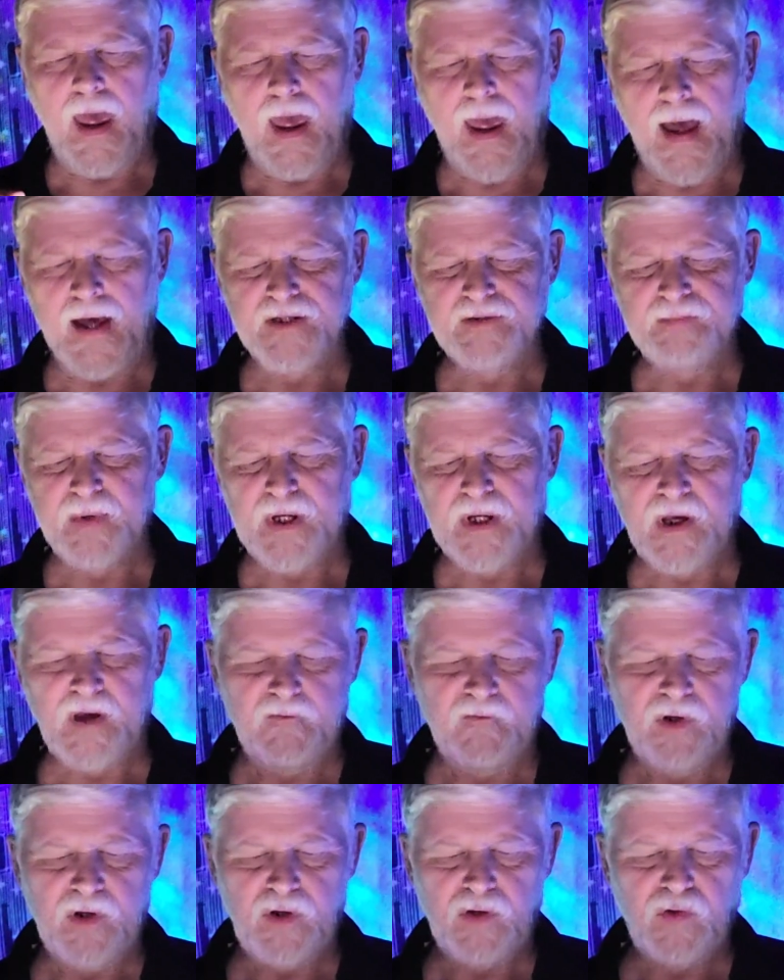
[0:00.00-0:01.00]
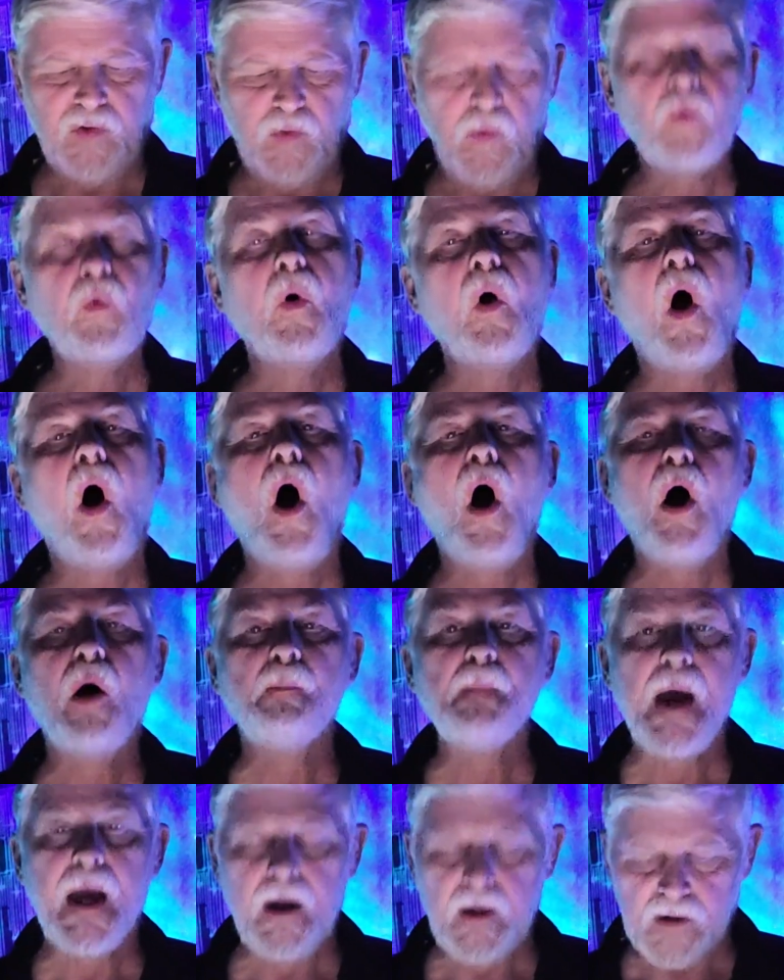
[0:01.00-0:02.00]
has been given to all
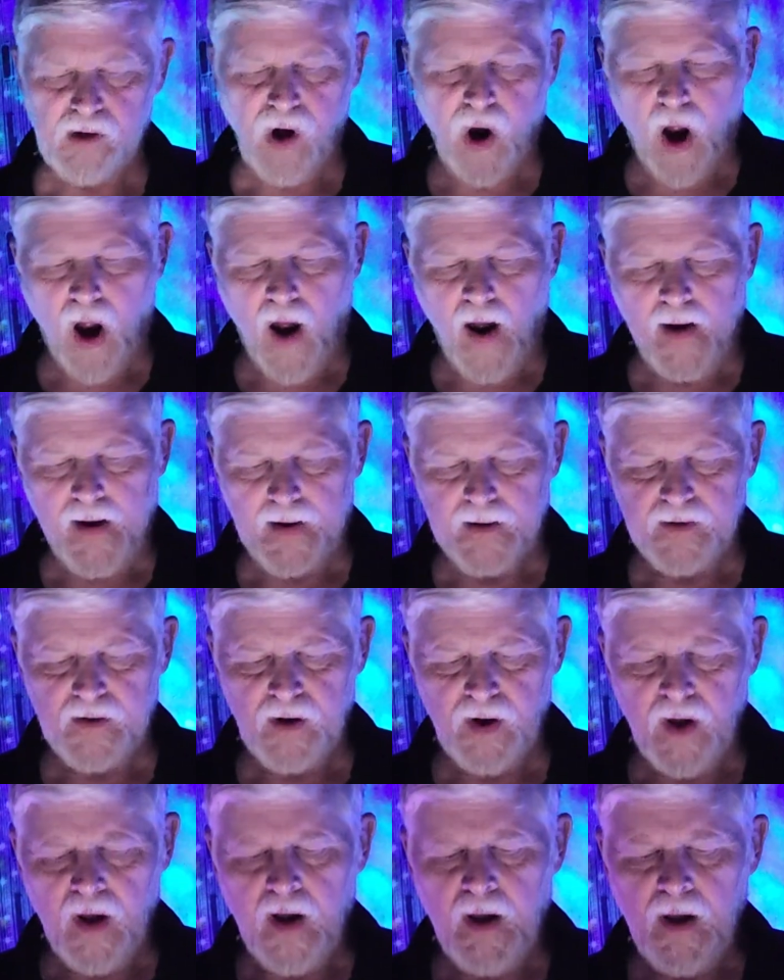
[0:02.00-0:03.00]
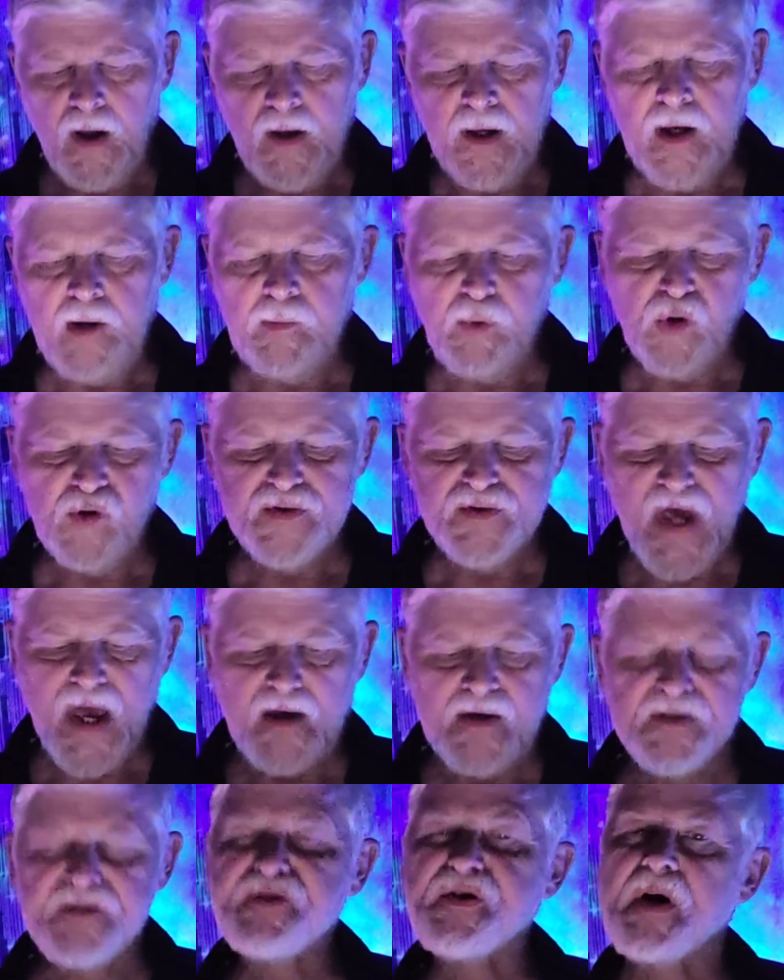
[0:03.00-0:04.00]
mankind. Hebrews
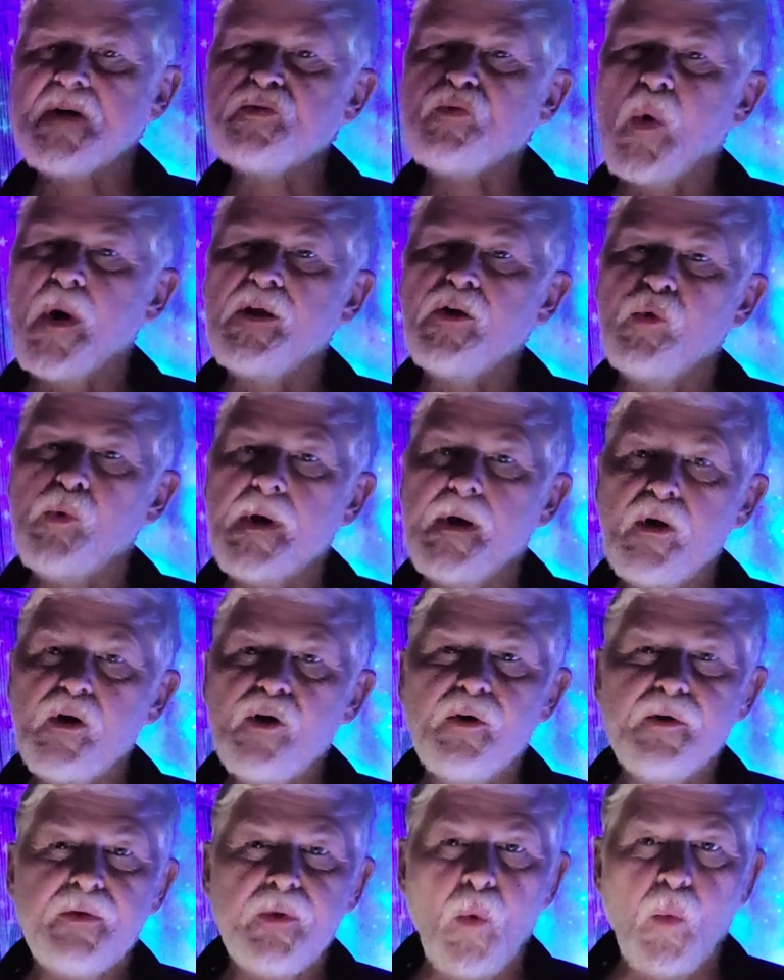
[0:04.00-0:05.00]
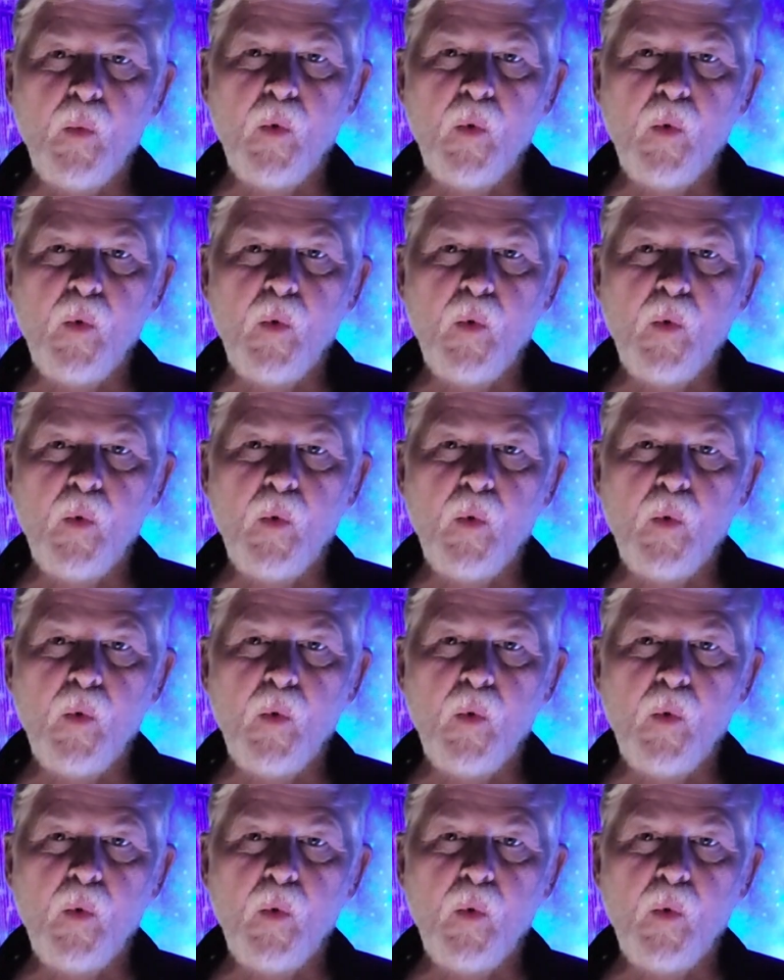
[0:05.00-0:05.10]
8 says, When you hear the